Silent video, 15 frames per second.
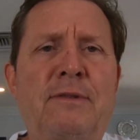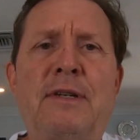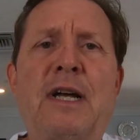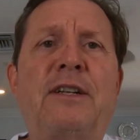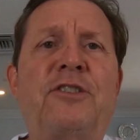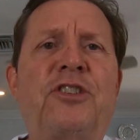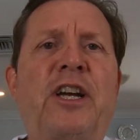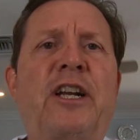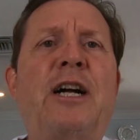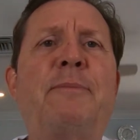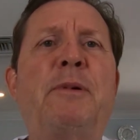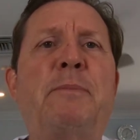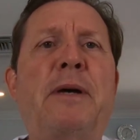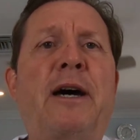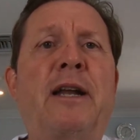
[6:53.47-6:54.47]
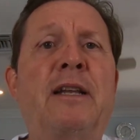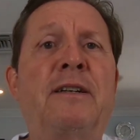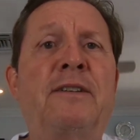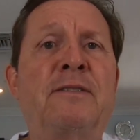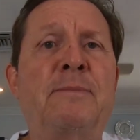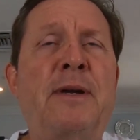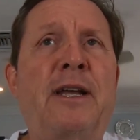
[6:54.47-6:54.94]
not shut up about it,
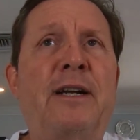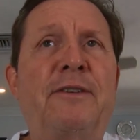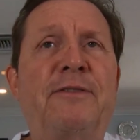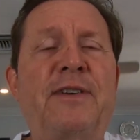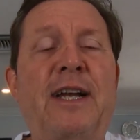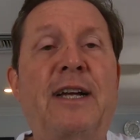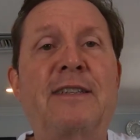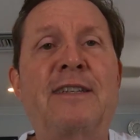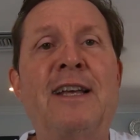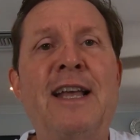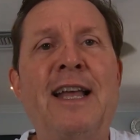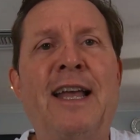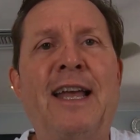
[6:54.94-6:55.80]
as a matter of fact.